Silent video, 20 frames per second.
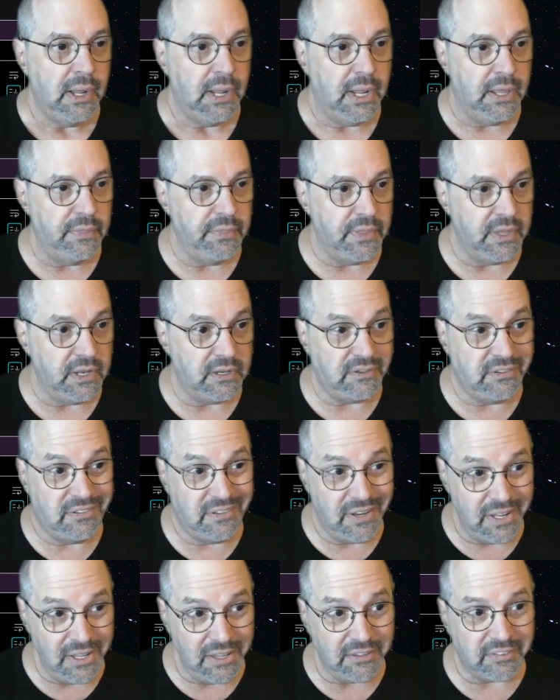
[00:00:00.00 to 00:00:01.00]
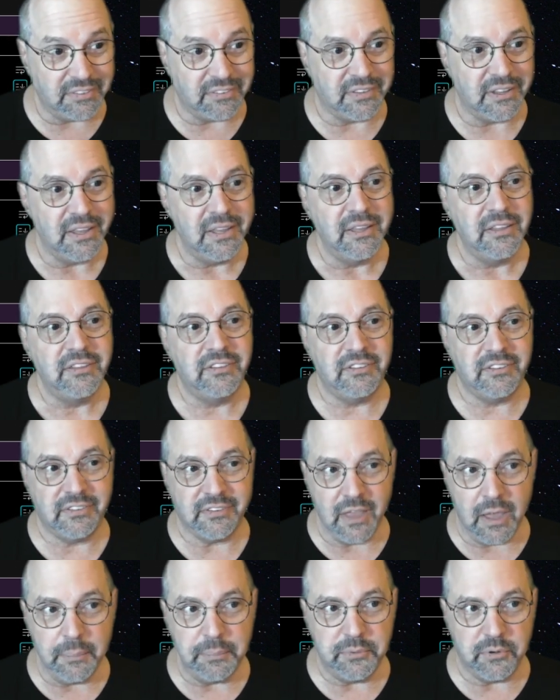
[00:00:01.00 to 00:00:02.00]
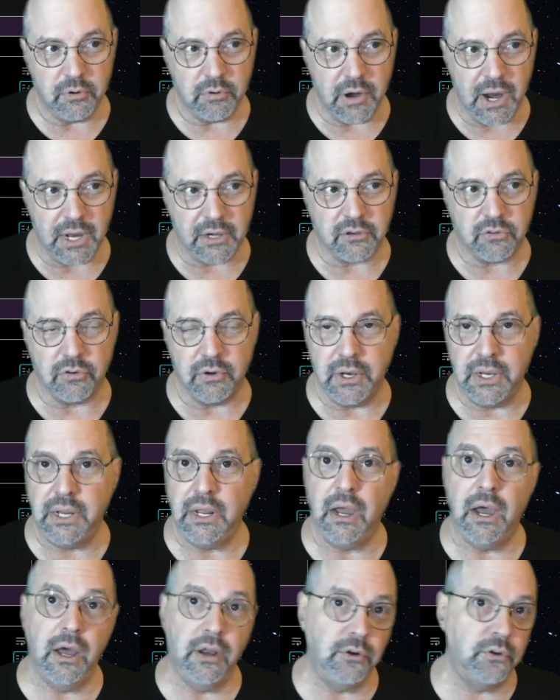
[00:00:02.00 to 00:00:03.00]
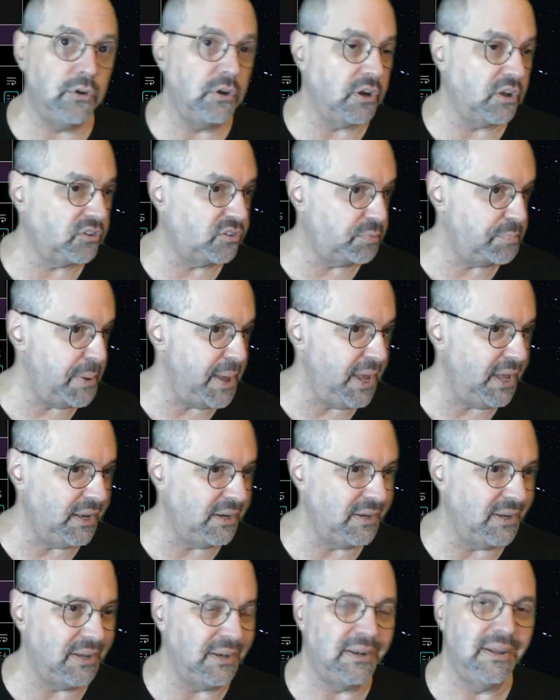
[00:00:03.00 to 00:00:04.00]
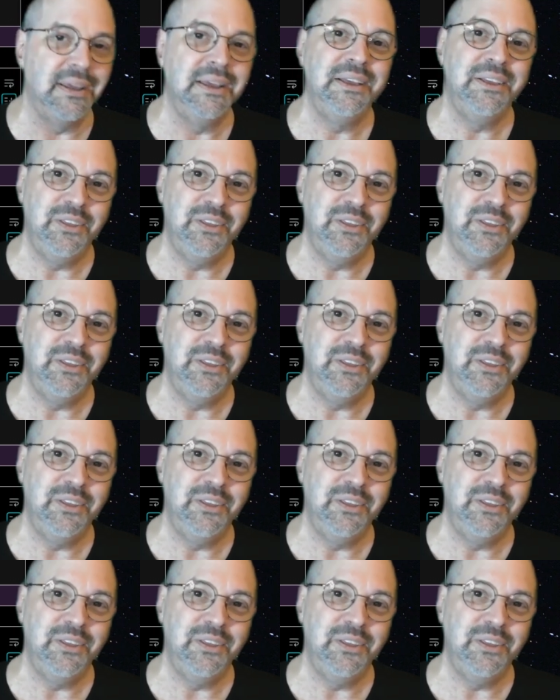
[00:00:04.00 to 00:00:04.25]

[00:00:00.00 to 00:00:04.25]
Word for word: In the dist subdirectory under expanded,